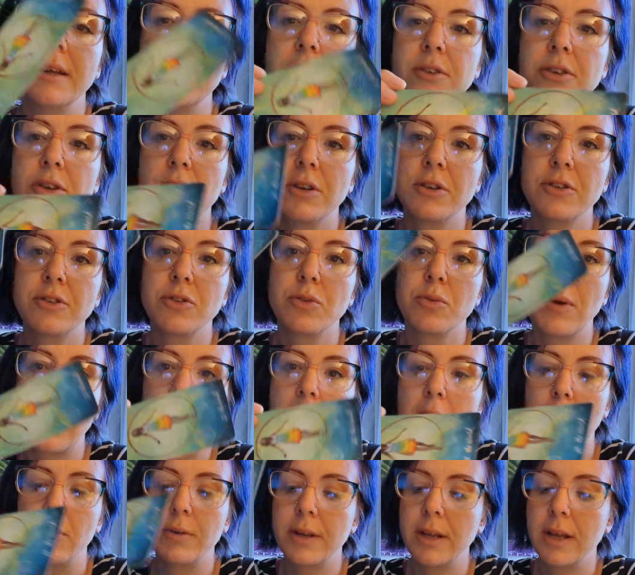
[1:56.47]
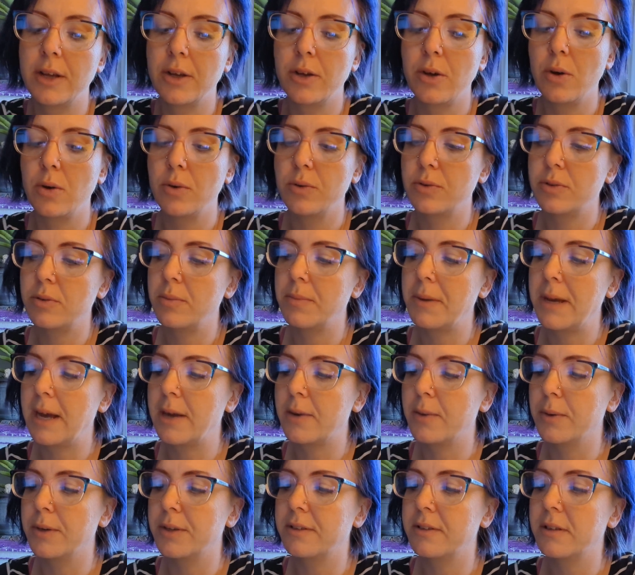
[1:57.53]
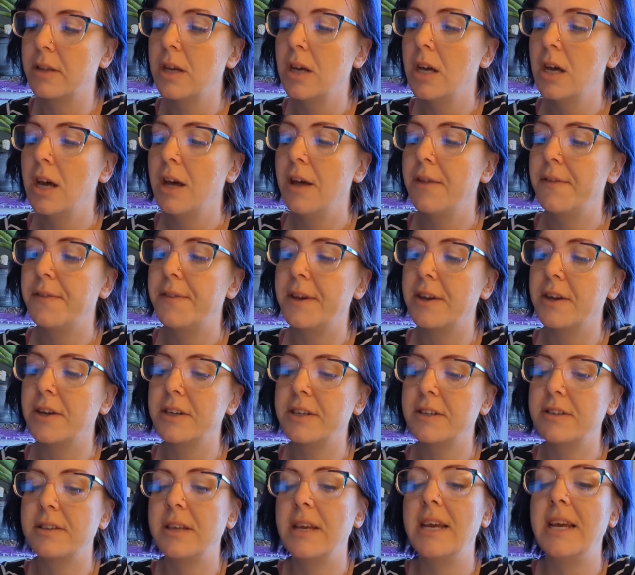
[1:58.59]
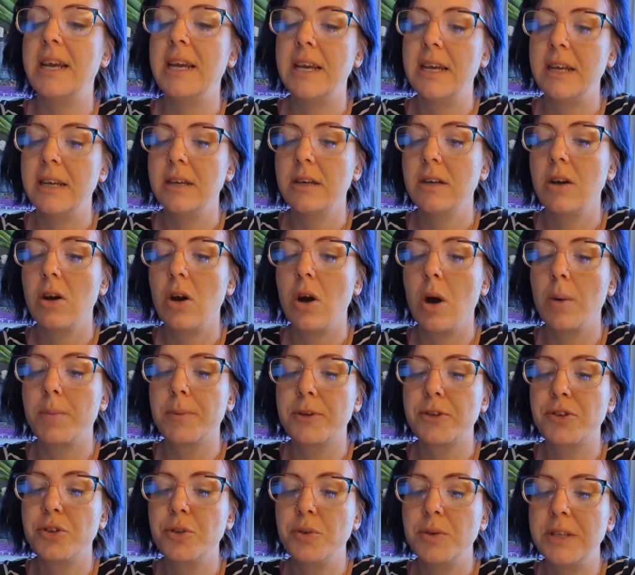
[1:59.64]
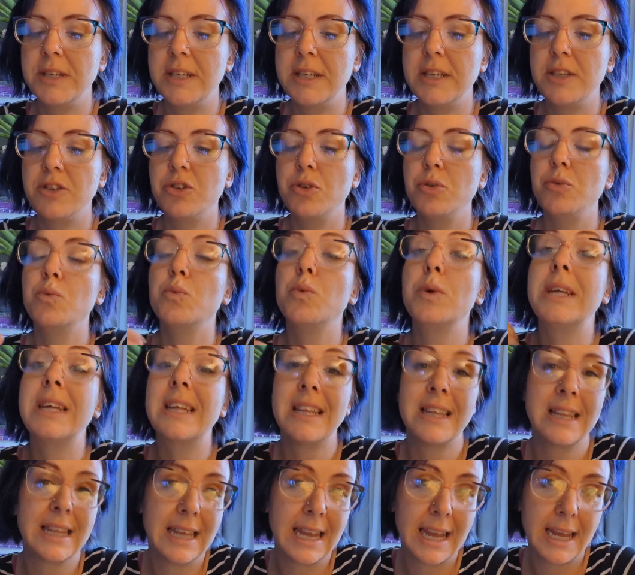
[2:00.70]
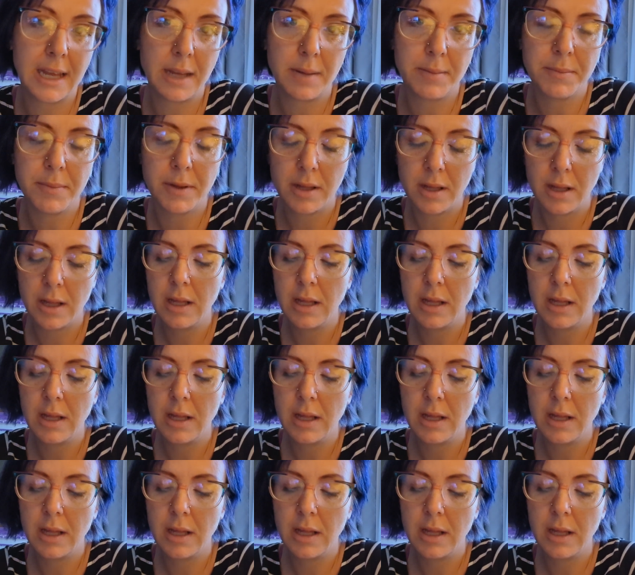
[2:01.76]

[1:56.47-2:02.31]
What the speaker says: turns around and goes backwards, there is a opportunity to reclaim